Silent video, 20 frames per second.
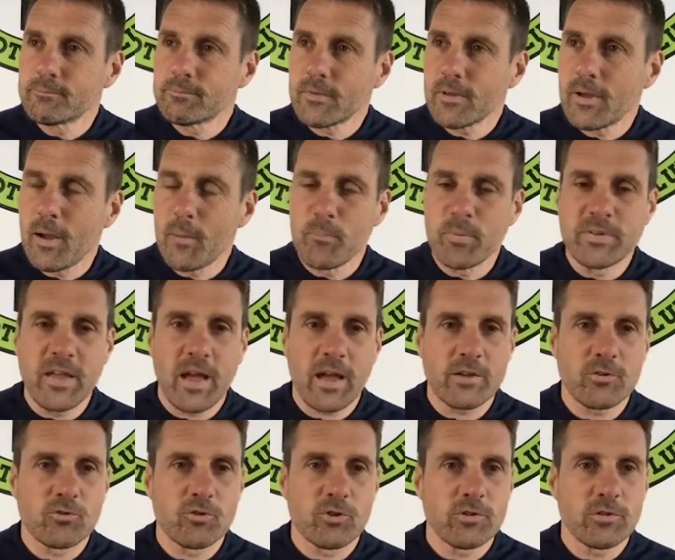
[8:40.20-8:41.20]

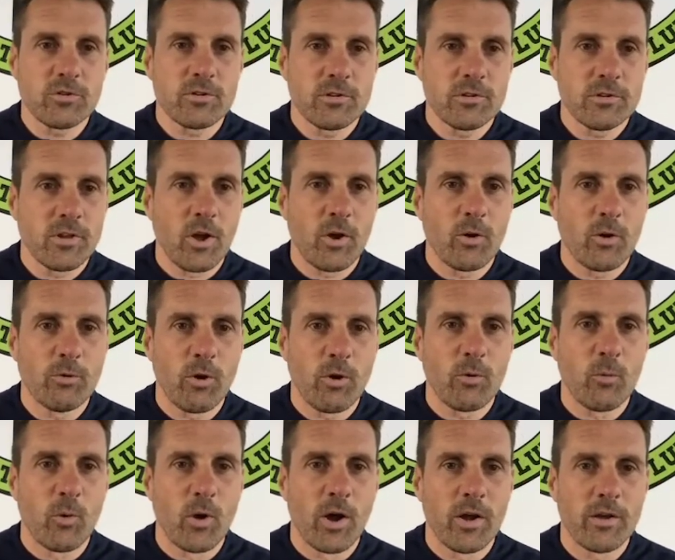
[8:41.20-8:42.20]
Ambidextrous? No, wrong
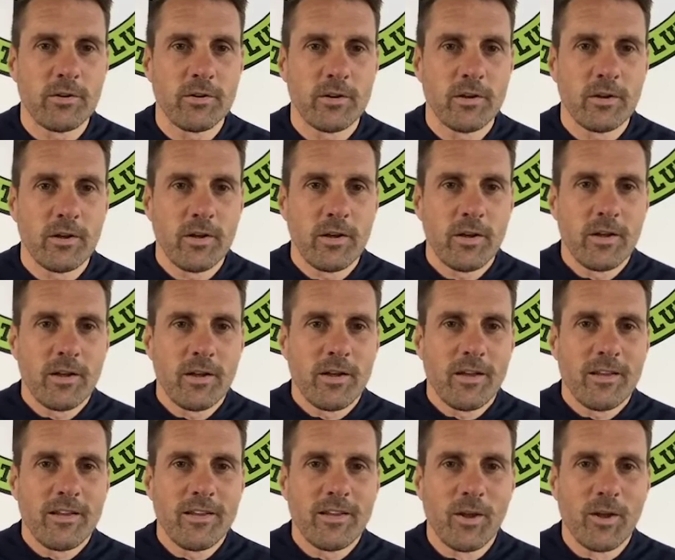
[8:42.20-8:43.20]
word.
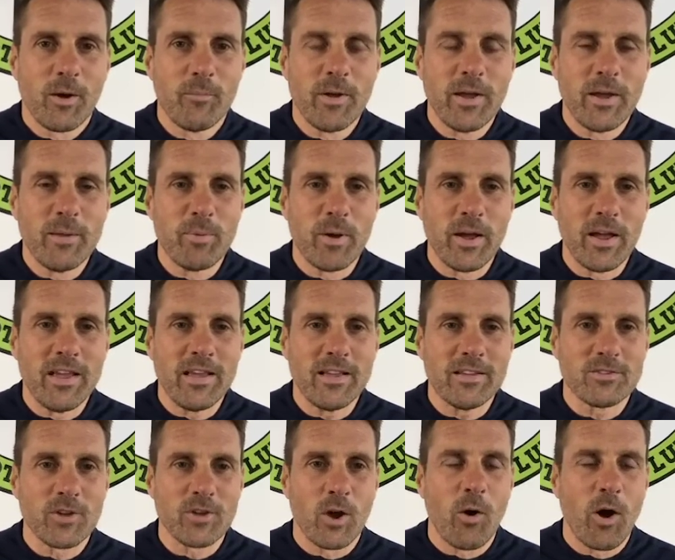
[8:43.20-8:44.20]
You know what I mean? But
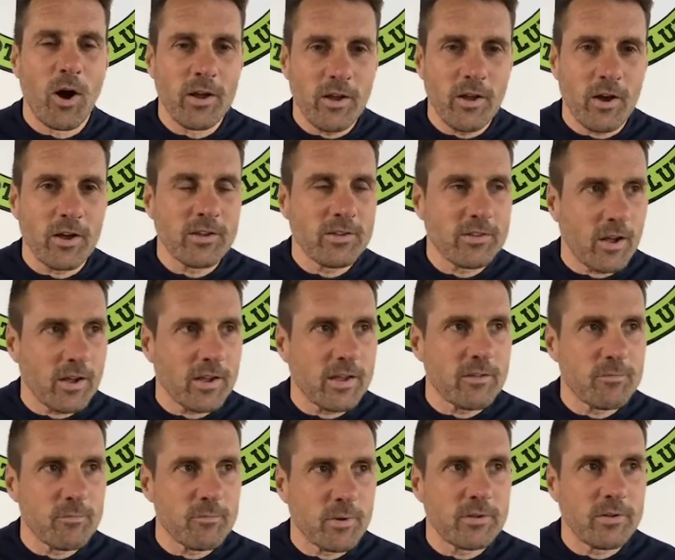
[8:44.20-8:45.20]
I give
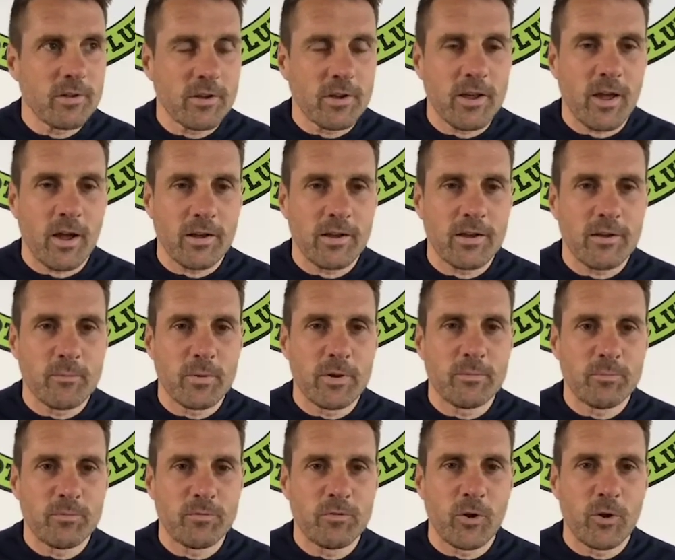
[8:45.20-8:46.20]
him a
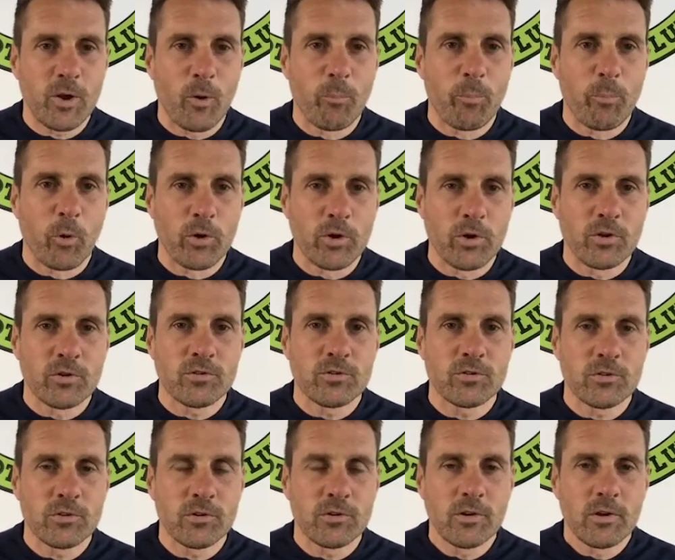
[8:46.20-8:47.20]
few little pointers,
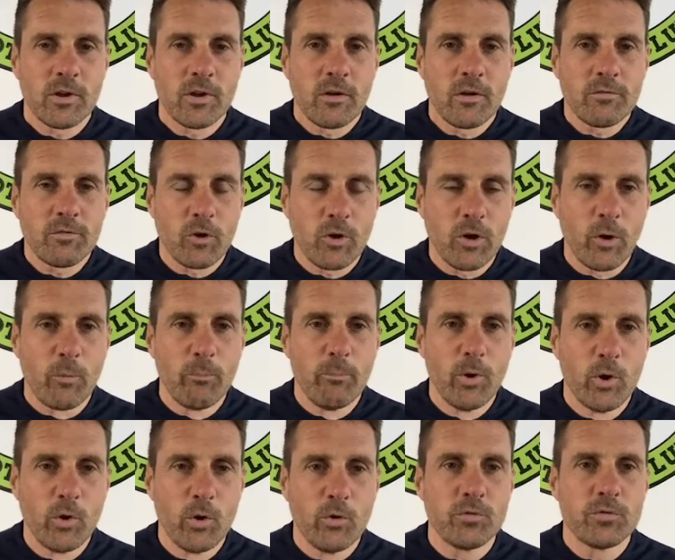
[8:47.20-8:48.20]
a few little
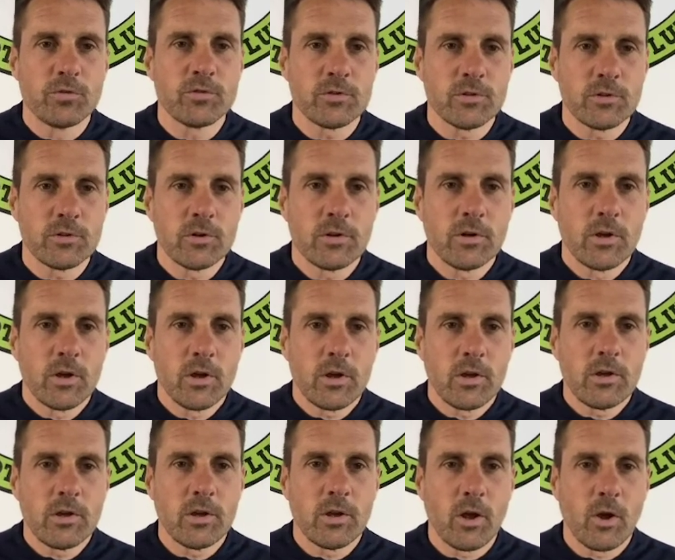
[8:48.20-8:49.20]
moves,
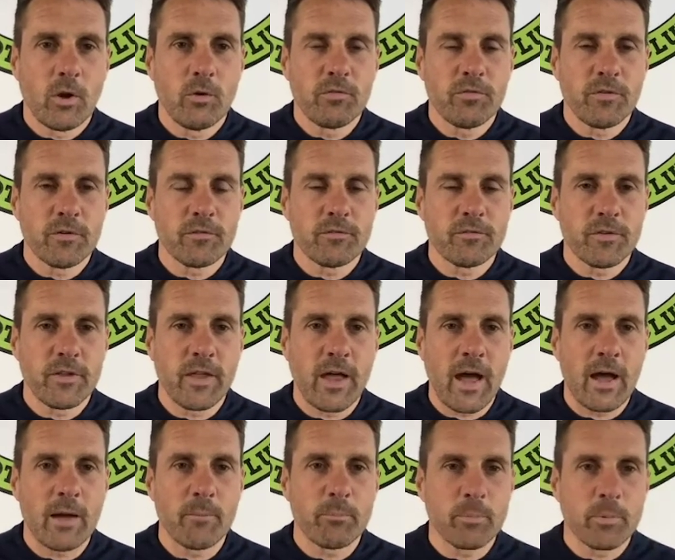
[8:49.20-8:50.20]
you know, for
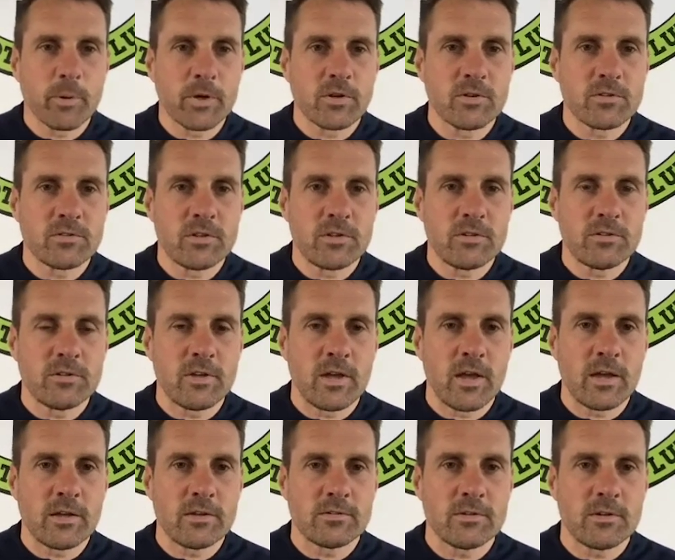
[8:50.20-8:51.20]
that, because he's
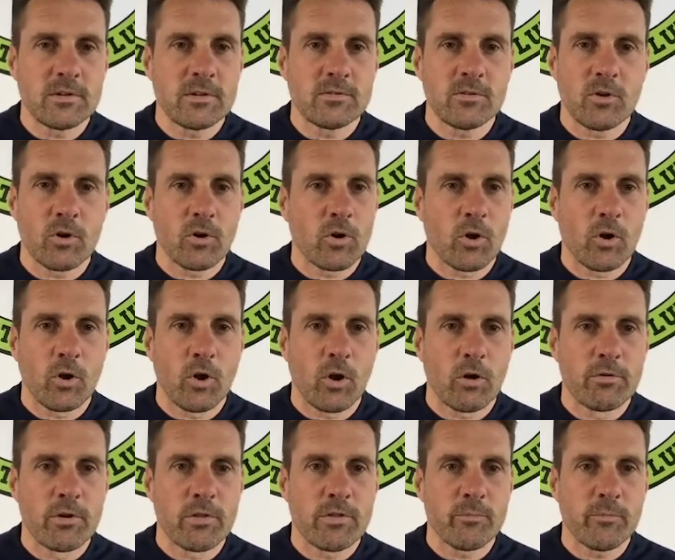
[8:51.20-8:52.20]
not got a lot of
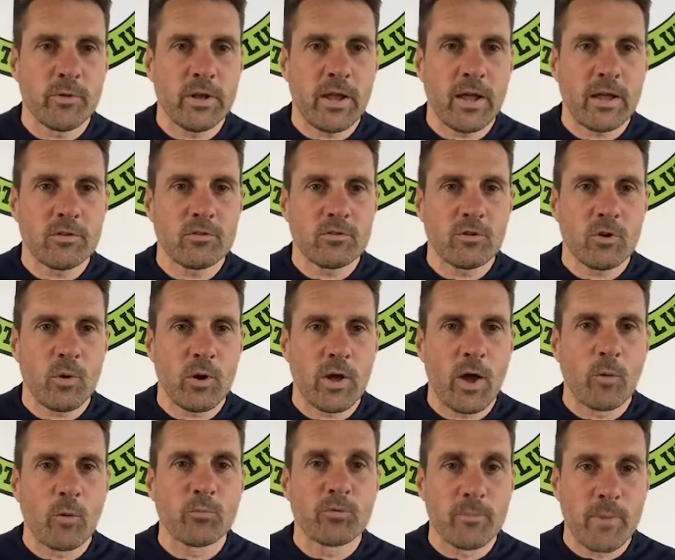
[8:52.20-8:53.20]
rhythm, the lad. So I
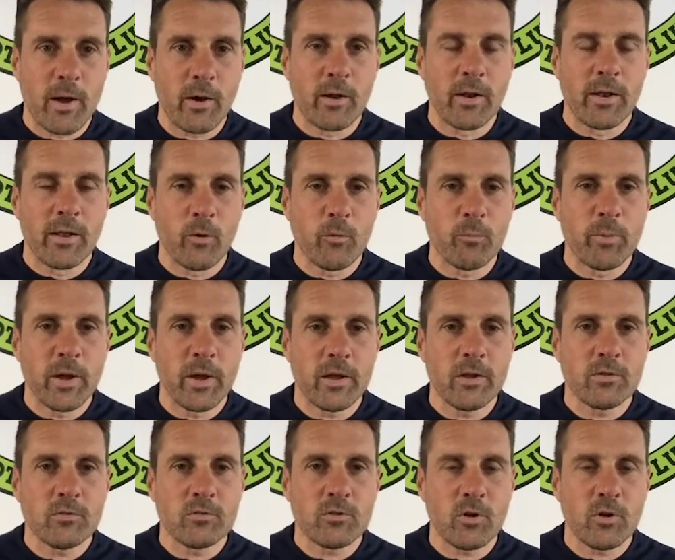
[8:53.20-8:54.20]
helped him out a little bit,
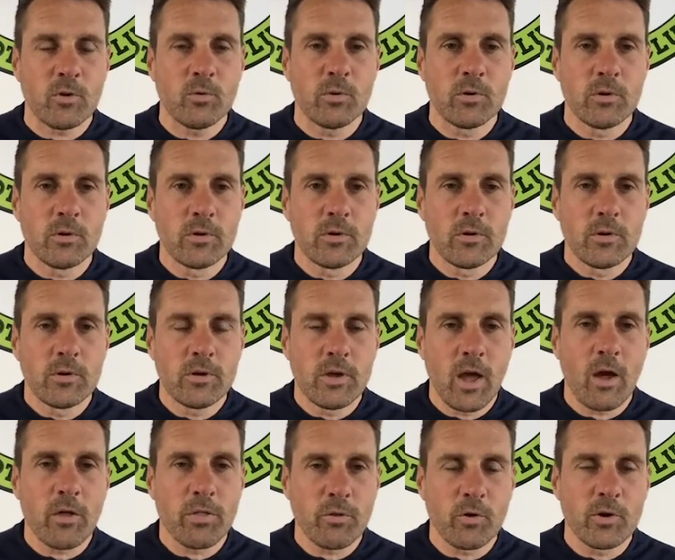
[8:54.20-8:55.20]
and so
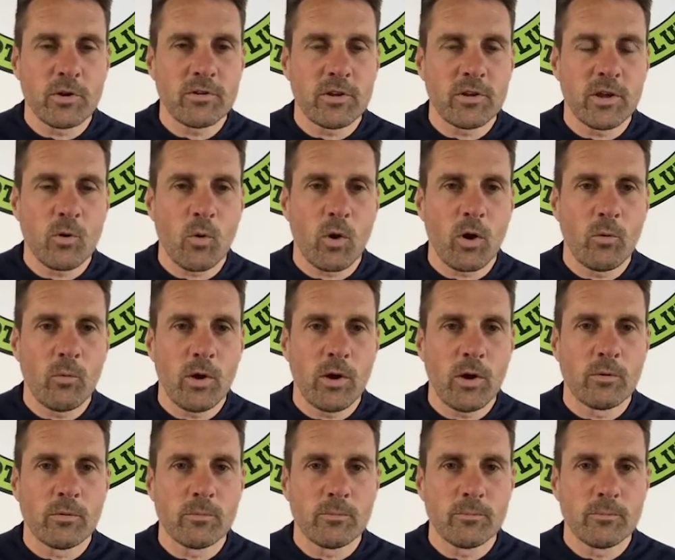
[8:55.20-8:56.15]
I thought he did it quite well.